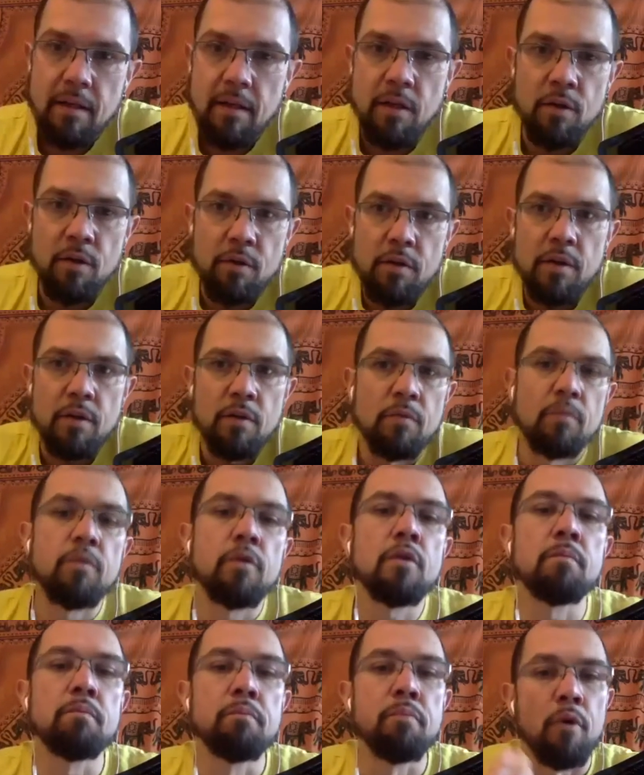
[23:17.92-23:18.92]
you you
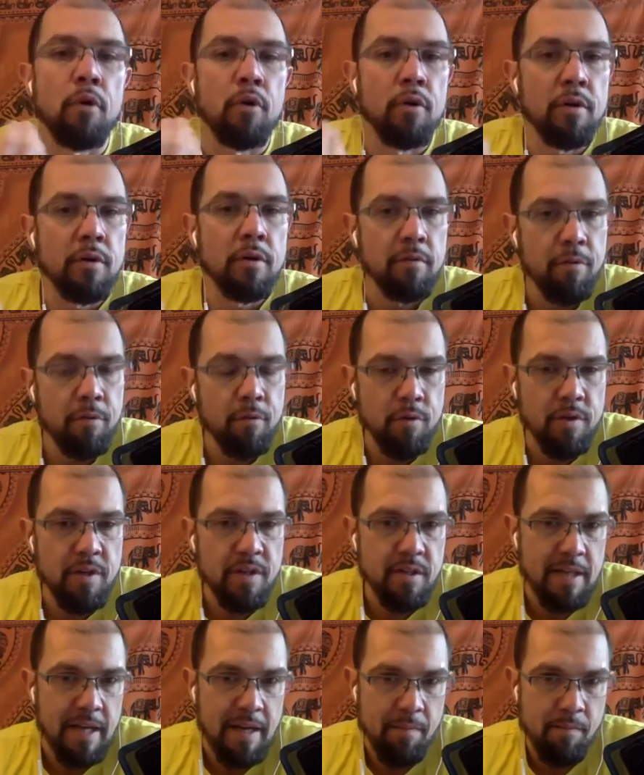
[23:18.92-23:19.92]
were born through the
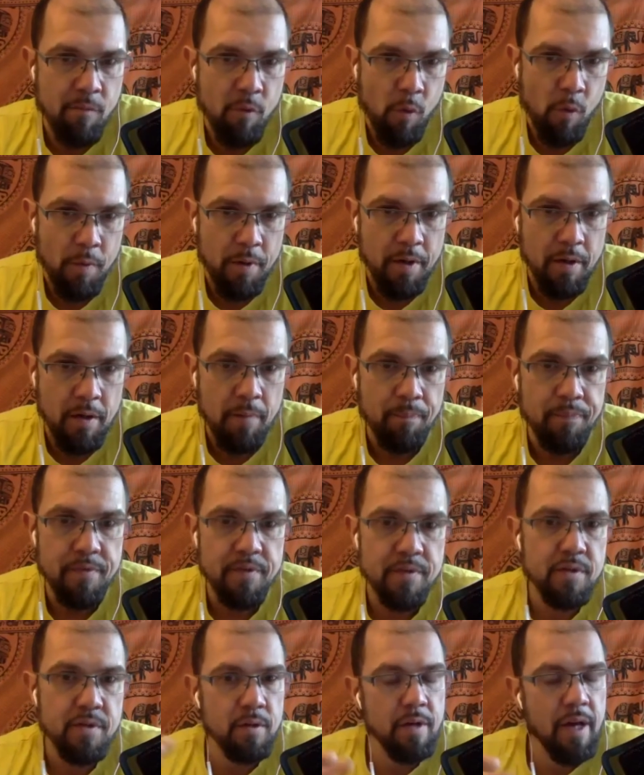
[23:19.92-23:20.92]
same woman
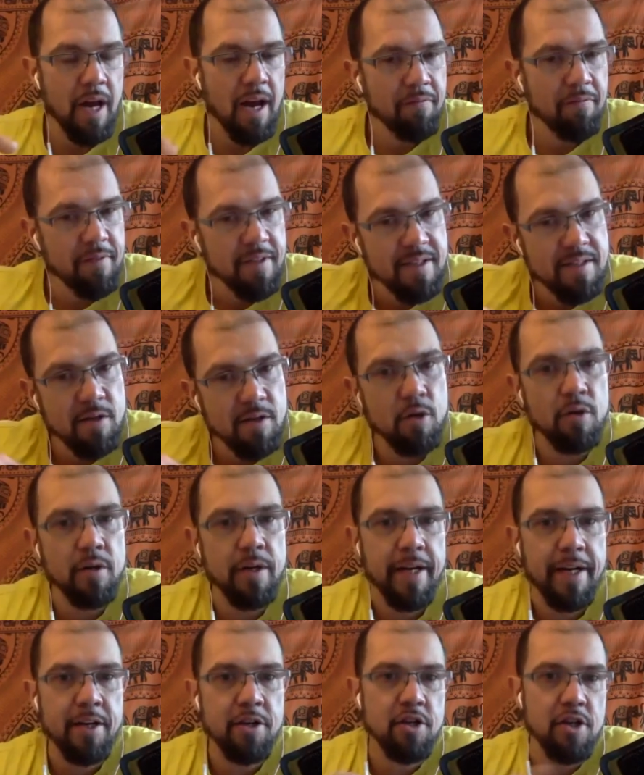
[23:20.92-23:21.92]
so you have this
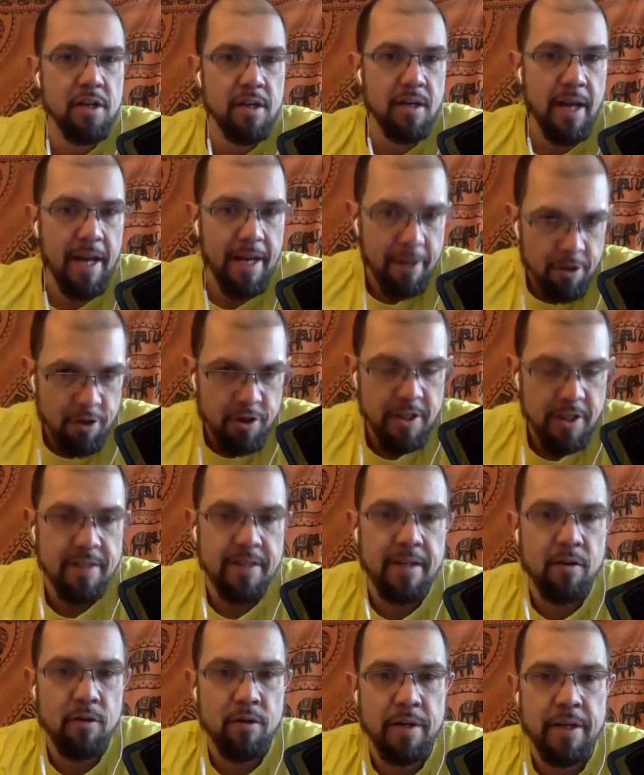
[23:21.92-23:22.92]
connection
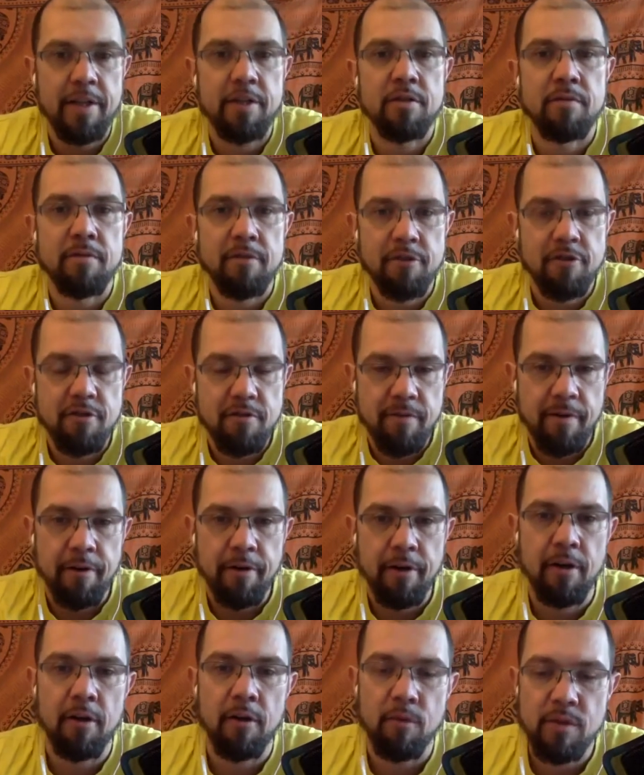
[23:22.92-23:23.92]
energetic connection which is
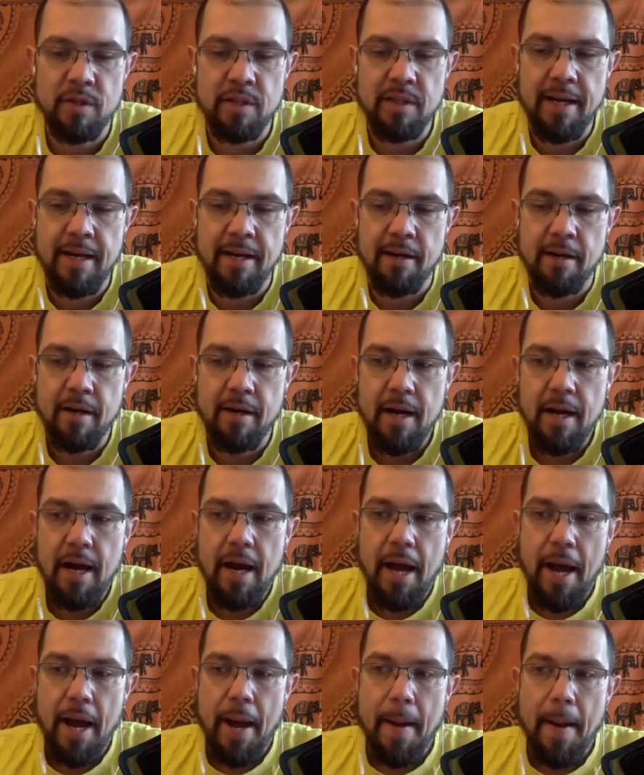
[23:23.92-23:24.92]
very close there mm-hmm
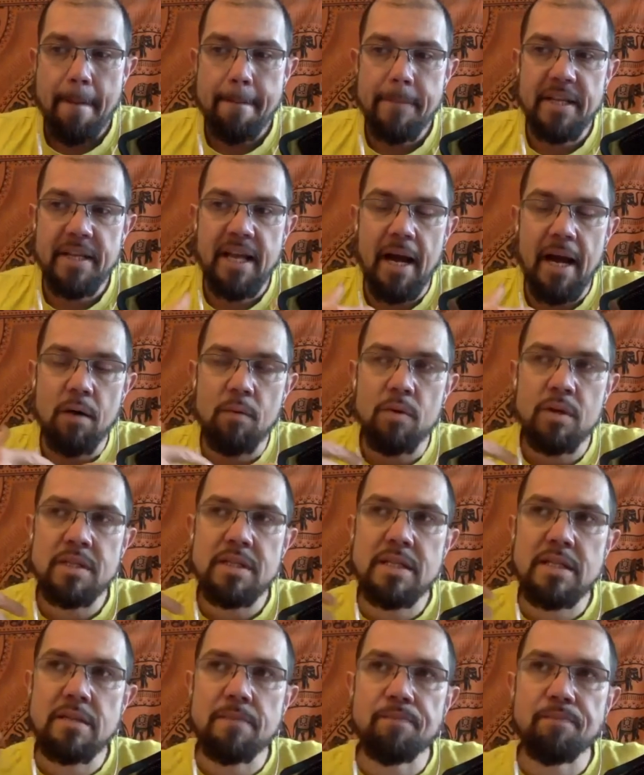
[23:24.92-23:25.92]
but how was
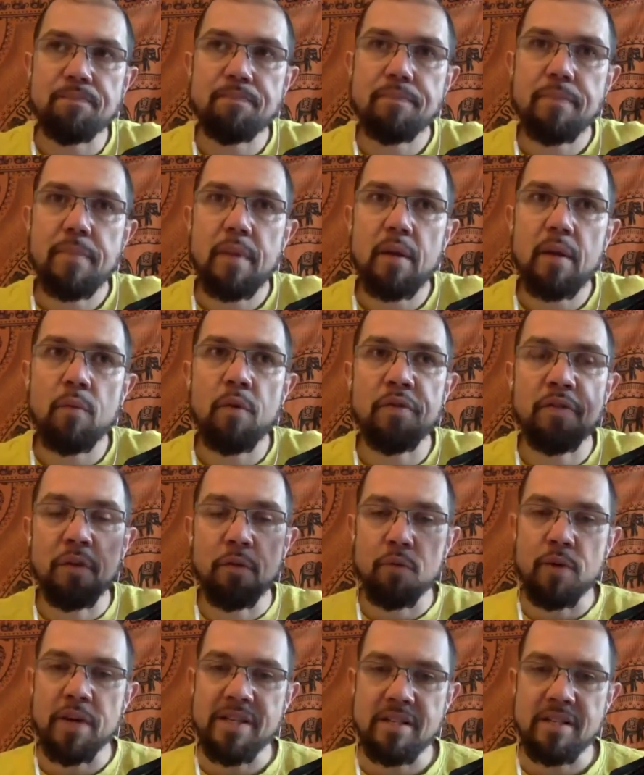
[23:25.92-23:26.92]
it with the
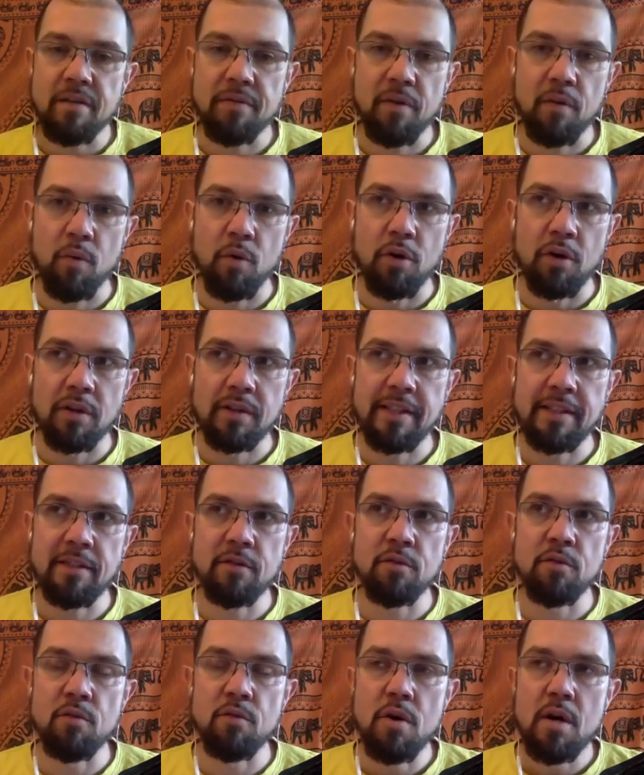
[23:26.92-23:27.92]
rest of the world? Did
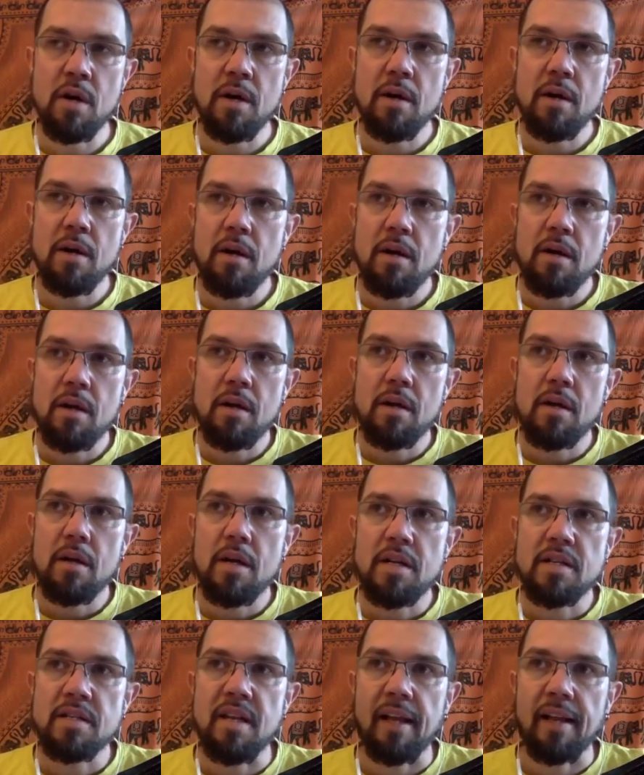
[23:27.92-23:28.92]
you
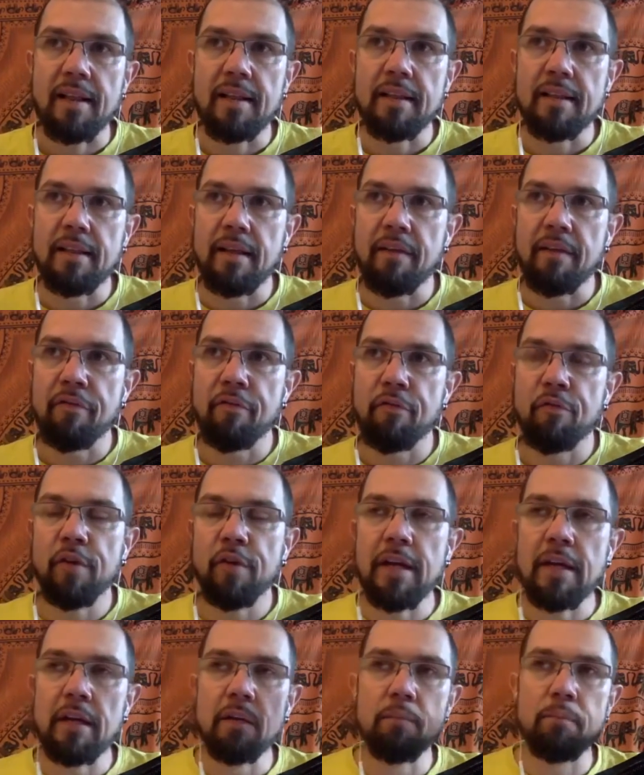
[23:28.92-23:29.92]
suddenly
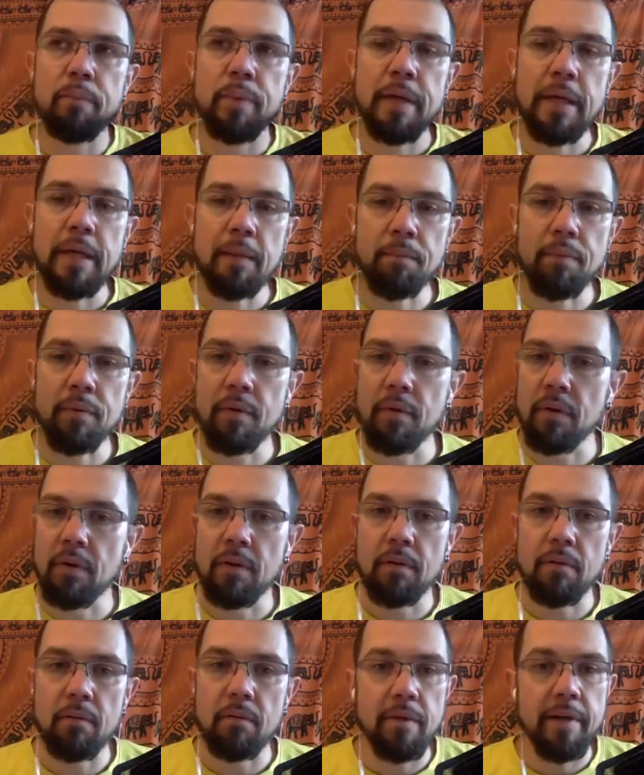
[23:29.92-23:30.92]
feel
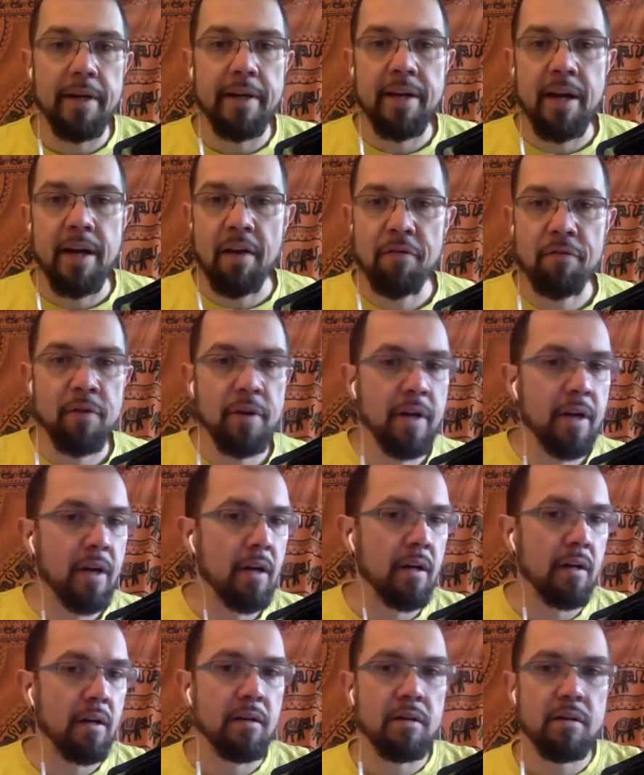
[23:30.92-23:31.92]
people in
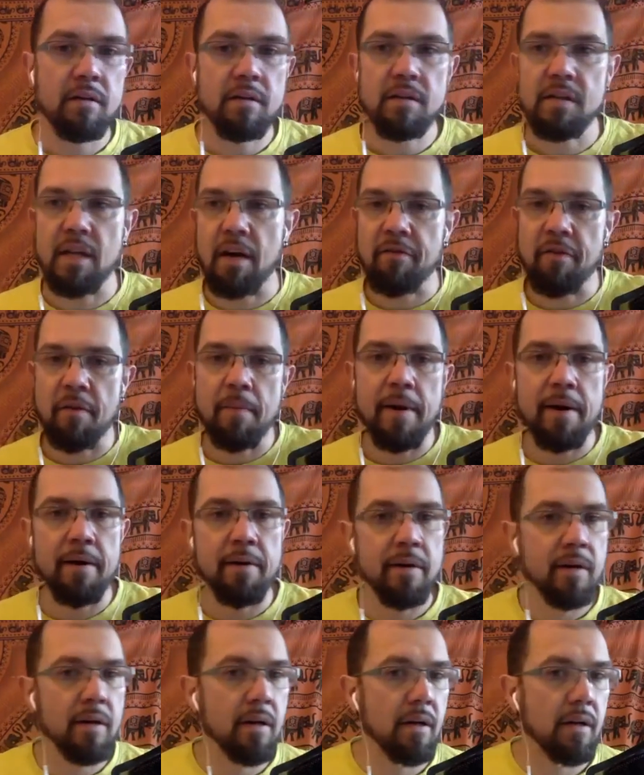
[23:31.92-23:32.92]
Africa, South
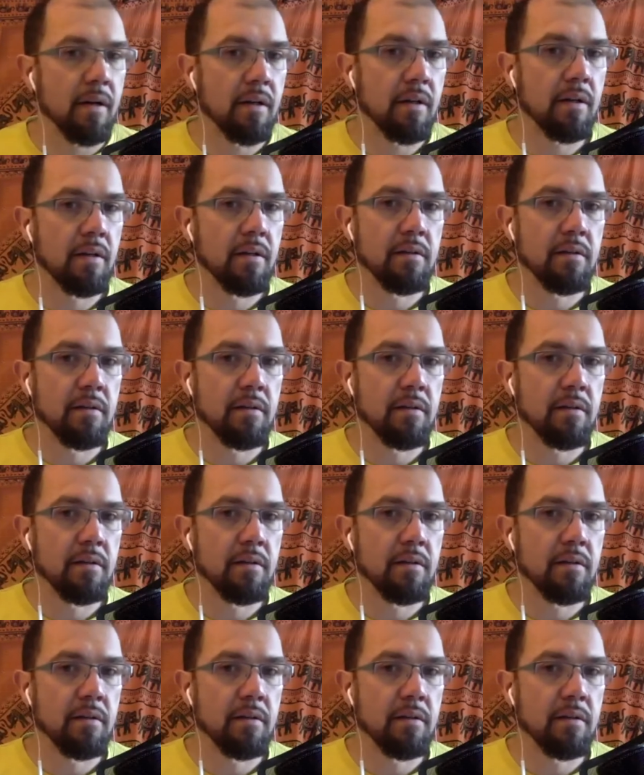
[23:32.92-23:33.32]
America,